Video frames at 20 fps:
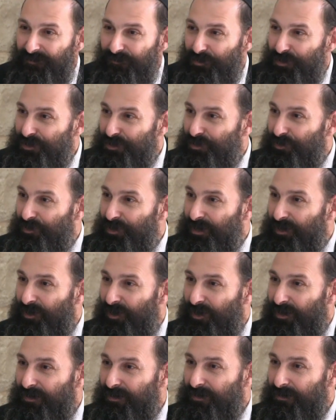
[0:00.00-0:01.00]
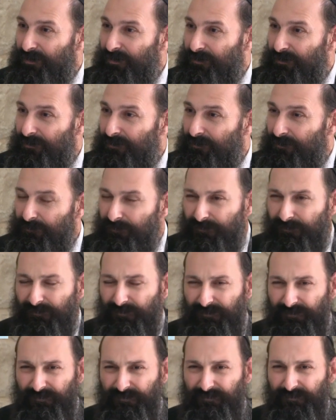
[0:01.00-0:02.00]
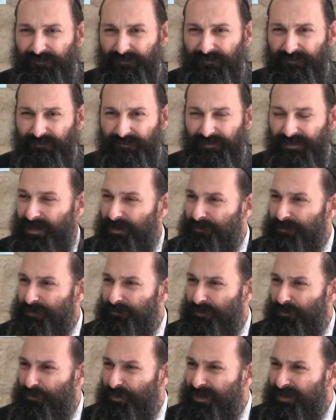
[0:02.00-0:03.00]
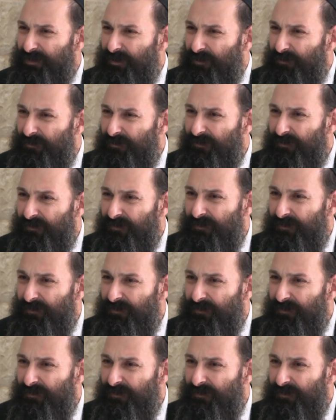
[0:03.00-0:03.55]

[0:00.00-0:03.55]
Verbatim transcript: what's going on? He tells him, a window.